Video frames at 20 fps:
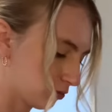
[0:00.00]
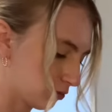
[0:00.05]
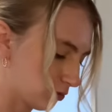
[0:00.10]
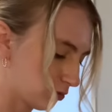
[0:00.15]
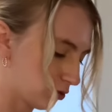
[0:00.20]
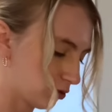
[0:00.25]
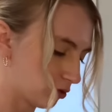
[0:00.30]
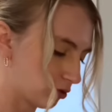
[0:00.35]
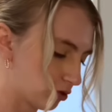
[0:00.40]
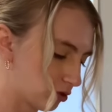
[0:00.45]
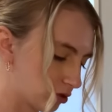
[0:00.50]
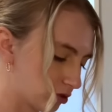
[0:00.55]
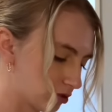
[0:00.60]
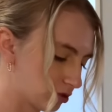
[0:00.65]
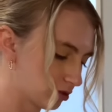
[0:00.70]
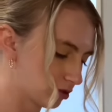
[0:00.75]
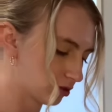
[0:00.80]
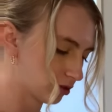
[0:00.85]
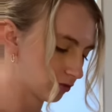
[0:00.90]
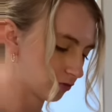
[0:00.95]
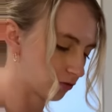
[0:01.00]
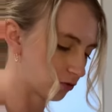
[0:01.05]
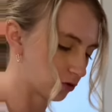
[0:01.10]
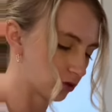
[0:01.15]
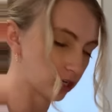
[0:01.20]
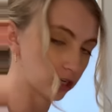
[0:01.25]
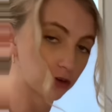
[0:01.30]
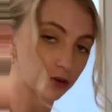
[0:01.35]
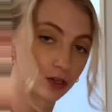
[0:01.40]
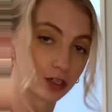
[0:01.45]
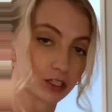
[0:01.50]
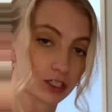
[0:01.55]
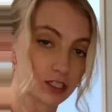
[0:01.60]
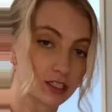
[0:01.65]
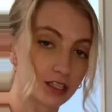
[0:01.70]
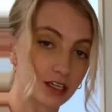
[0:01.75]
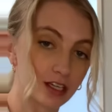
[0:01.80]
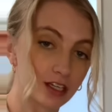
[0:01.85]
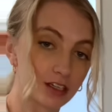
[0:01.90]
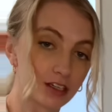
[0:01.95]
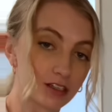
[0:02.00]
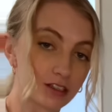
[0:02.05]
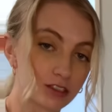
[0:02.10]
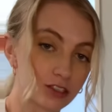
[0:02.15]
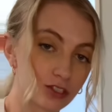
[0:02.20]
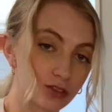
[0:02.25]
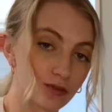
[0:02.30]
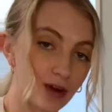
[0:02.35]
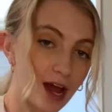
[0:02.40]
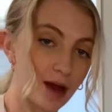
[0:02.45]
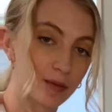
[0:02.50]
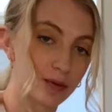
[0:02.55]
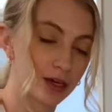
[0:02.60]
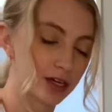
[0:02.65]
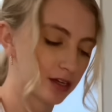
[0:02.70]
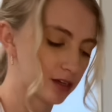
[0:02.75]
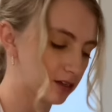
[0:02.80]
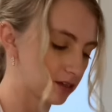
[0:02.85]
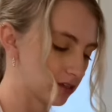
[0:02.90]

pull the 4 corners in to wrap it.